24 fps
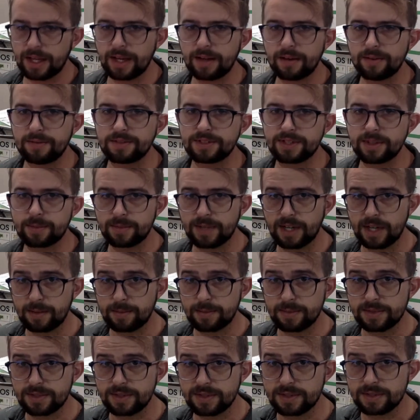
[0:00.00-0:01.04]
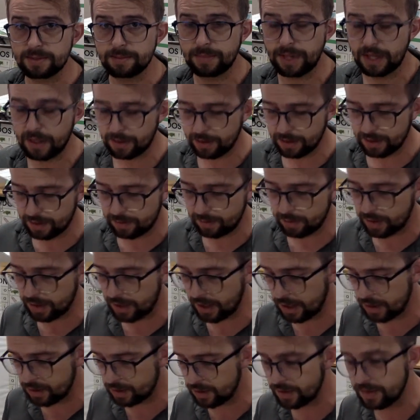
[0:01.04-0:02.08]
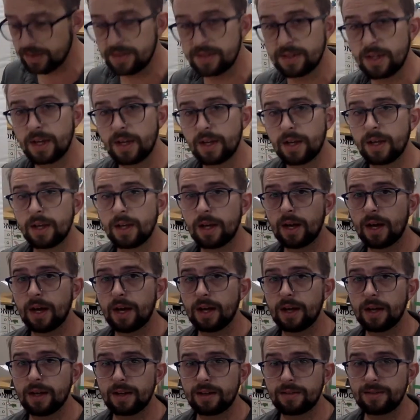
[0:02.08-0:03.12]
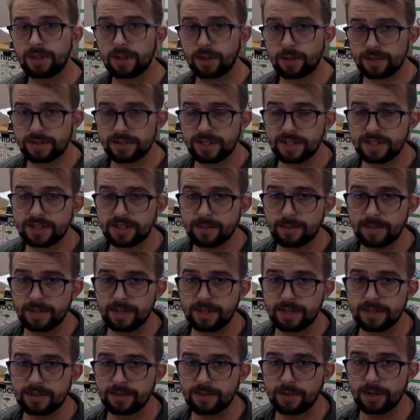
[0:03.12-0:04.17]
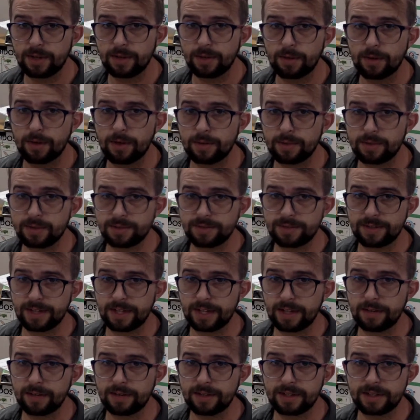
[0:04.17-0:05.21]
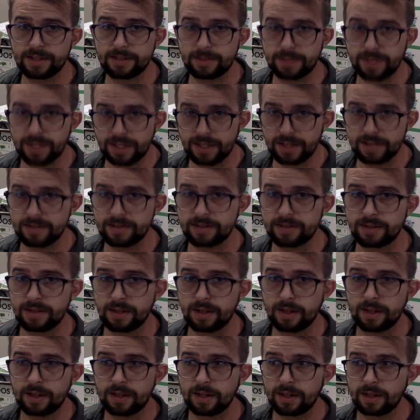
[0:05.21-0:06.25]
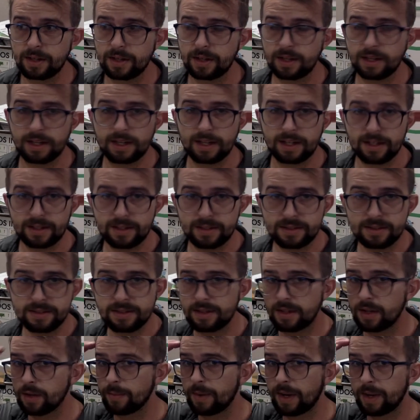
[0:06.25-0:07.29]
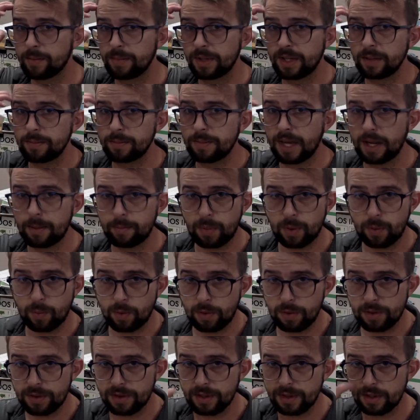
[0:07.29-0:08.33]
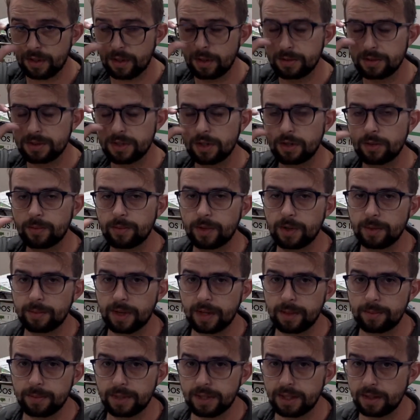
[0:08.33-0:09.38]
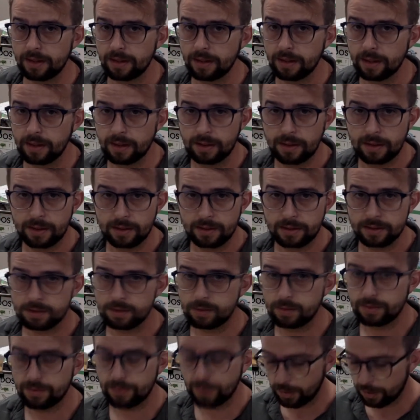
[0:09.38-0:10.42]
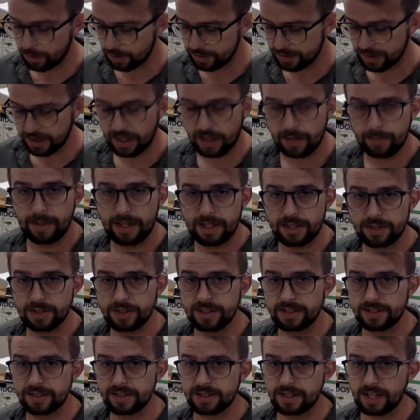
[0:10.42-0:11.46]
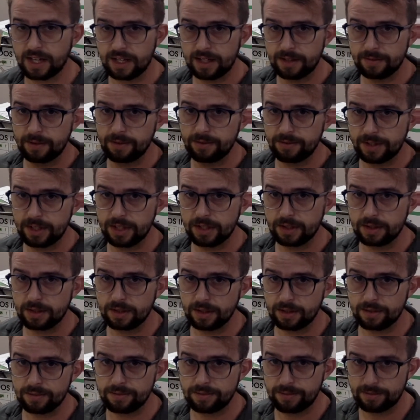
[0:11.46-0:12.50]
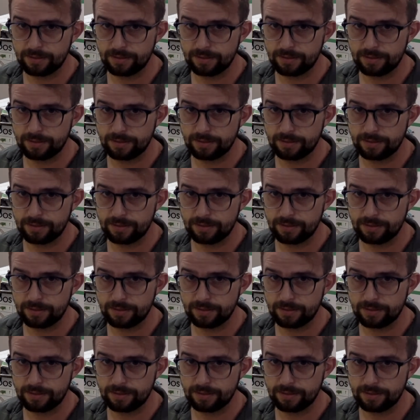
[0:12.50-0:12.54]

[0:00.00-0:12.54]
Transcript: have sometimes some parent communications. If it looks like something that's for a grown-up to fill out, that's because it is. There might be paperwork that goes home. There might be school photos. Like I mentioned, this is kind of a vehicle of